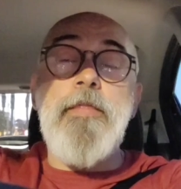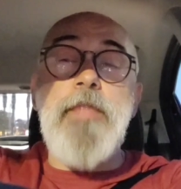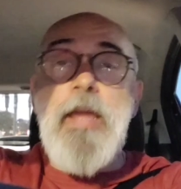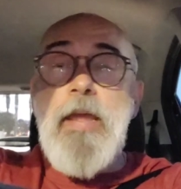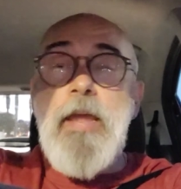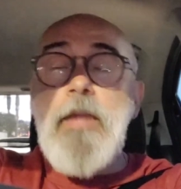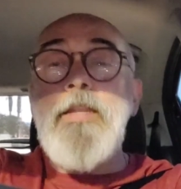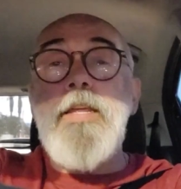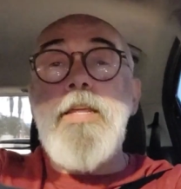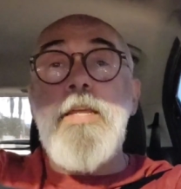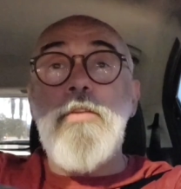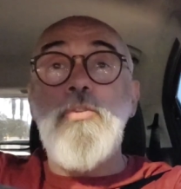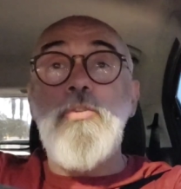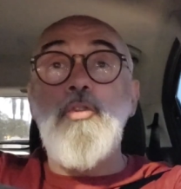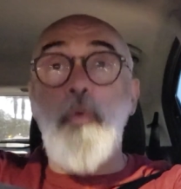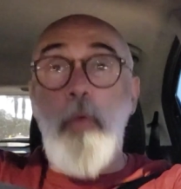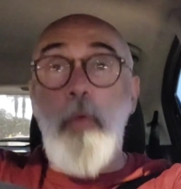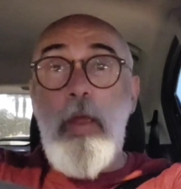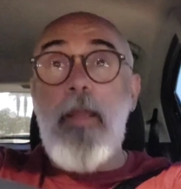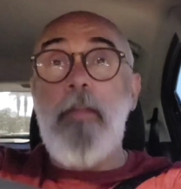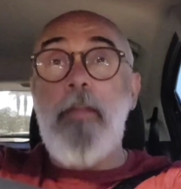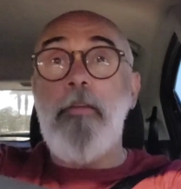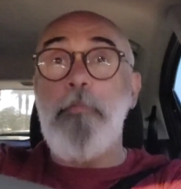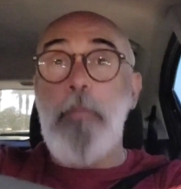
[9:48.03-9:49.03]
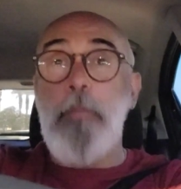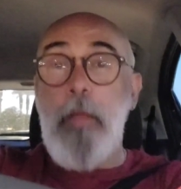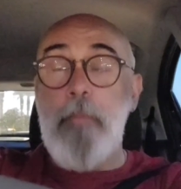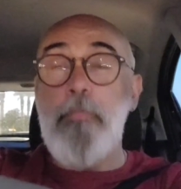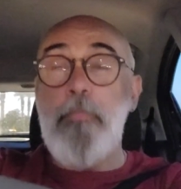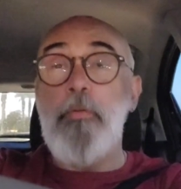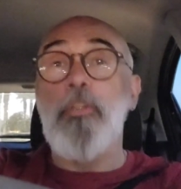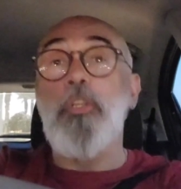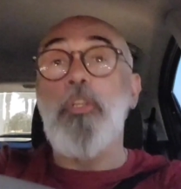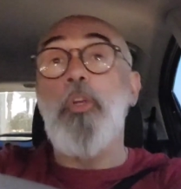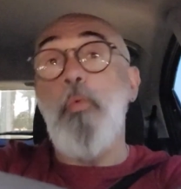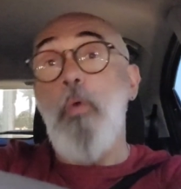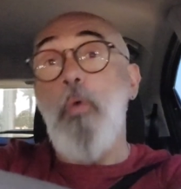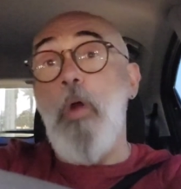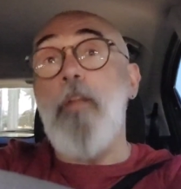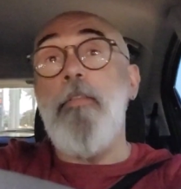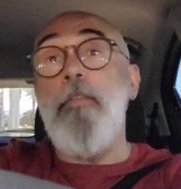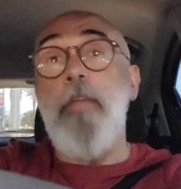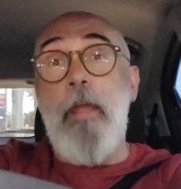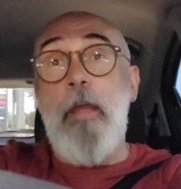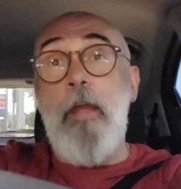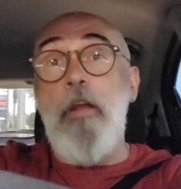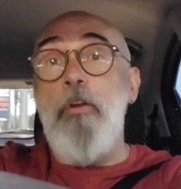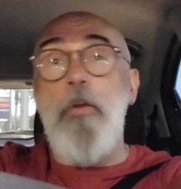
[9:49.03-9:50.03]
they need trained people to
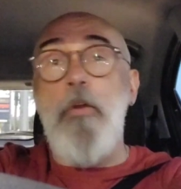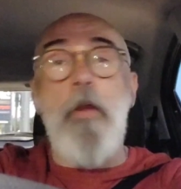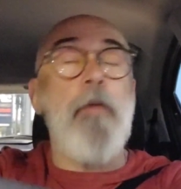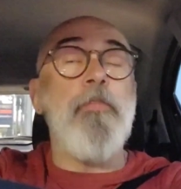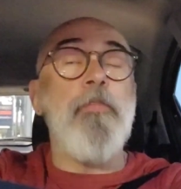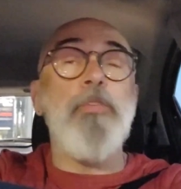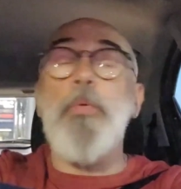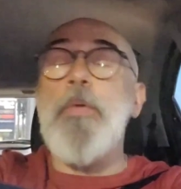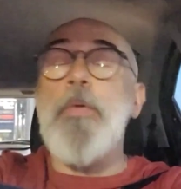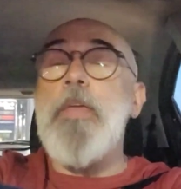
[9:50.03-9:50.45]
work the aircraft.